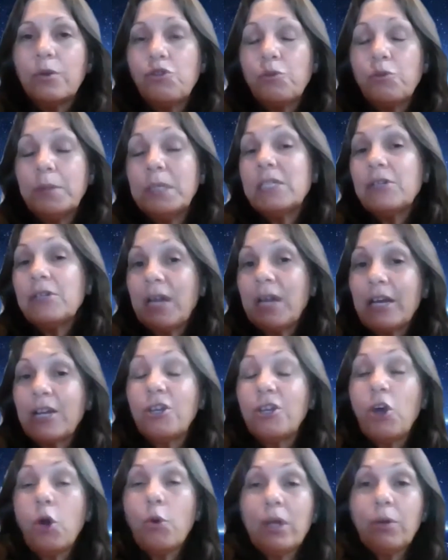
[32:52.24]
which means they're
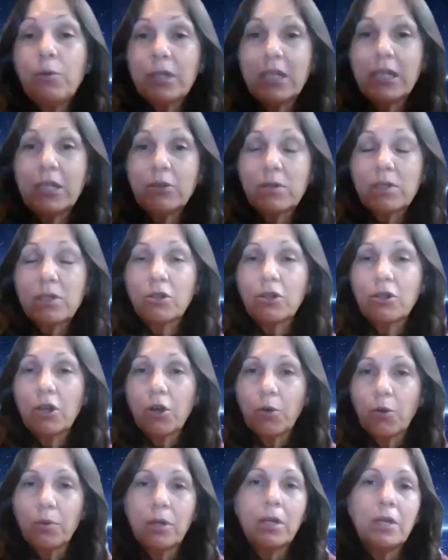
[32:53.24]
not going where they used to
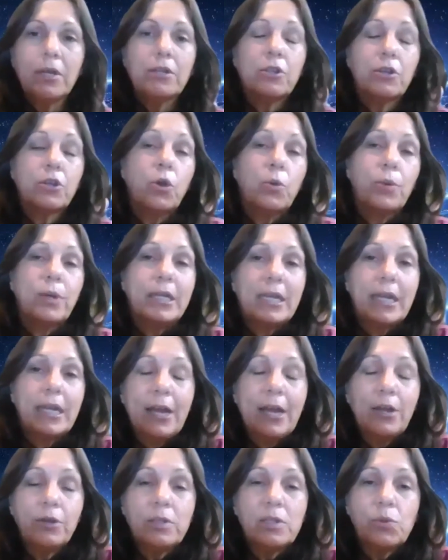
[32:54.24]
go. They're going
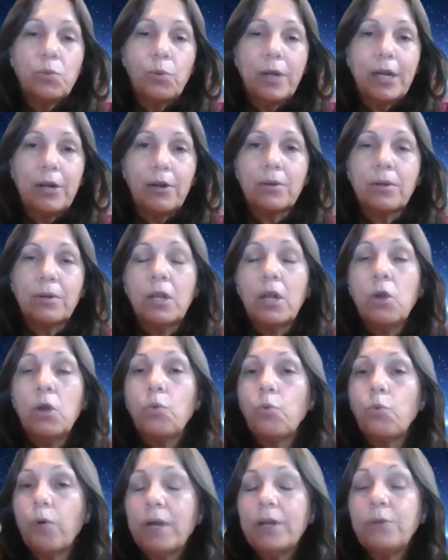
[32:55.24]
elsewhere.
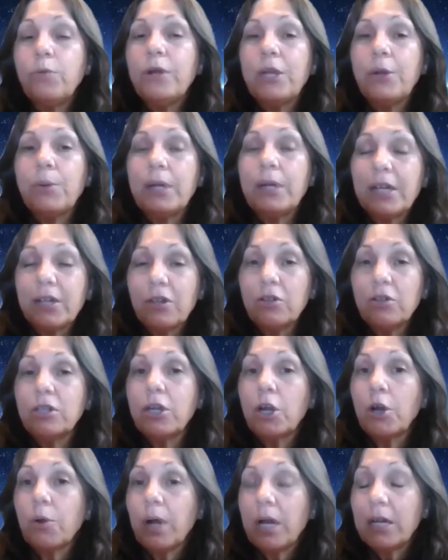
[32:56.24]
One way or another,
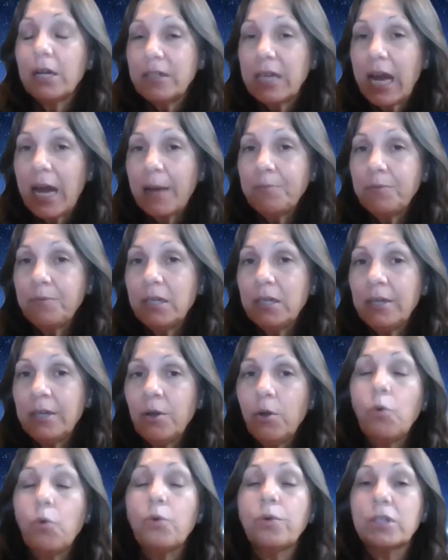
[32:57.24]
they're
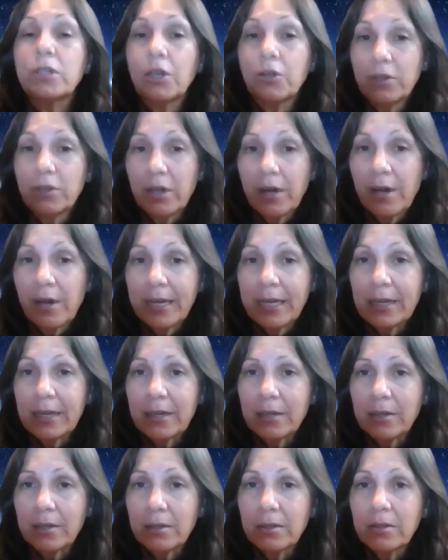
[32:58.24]
adapting or they're dying.
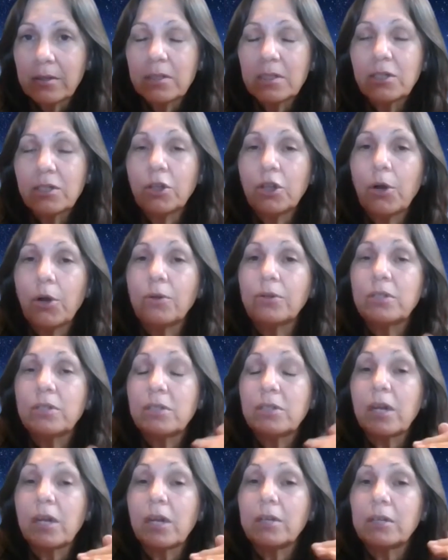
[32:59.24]
So
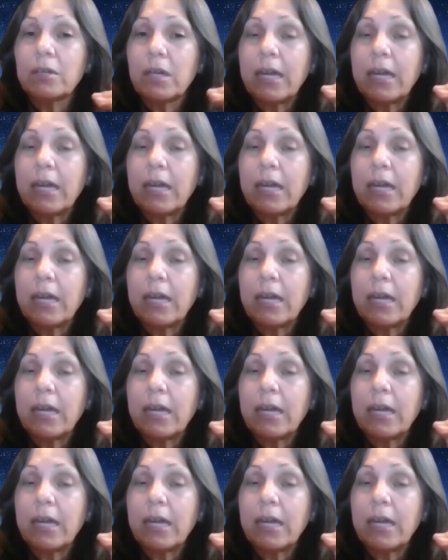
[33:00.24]
there's